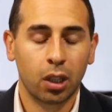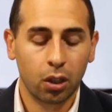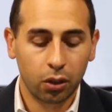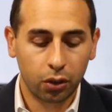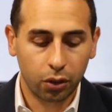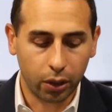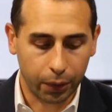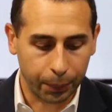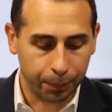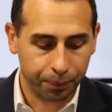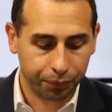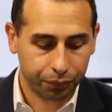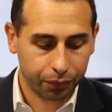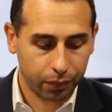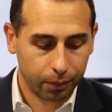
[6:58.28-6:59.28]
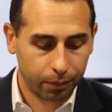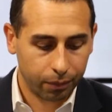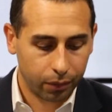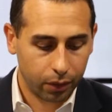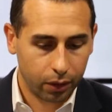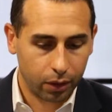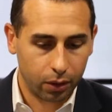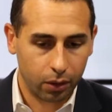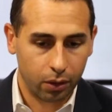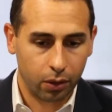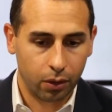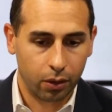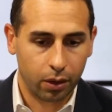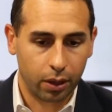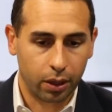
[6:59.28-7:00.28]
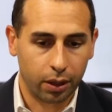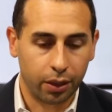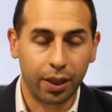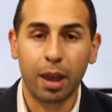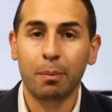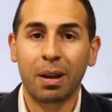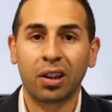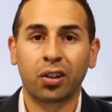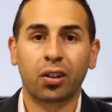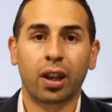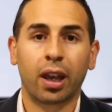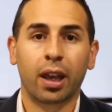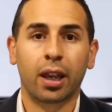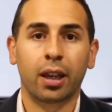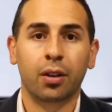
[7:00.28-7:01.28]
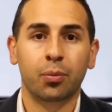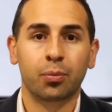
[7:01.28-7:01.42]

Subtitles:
So they may say,